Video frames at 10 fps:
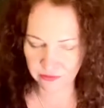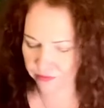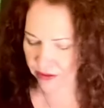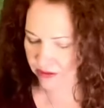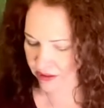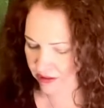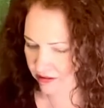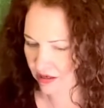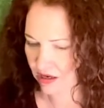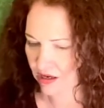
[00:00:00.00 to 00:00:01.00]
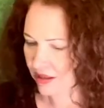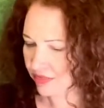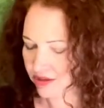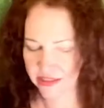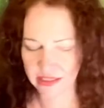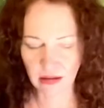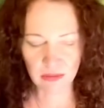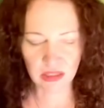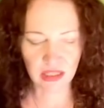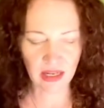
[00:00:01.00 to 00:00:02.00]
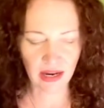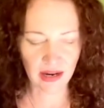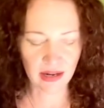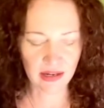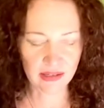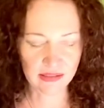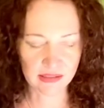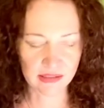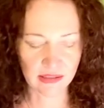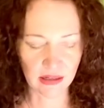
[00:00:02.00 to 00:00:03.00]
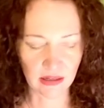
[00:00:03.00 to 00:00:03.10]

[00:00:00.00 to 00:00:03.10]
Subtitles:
felt it. That somebody has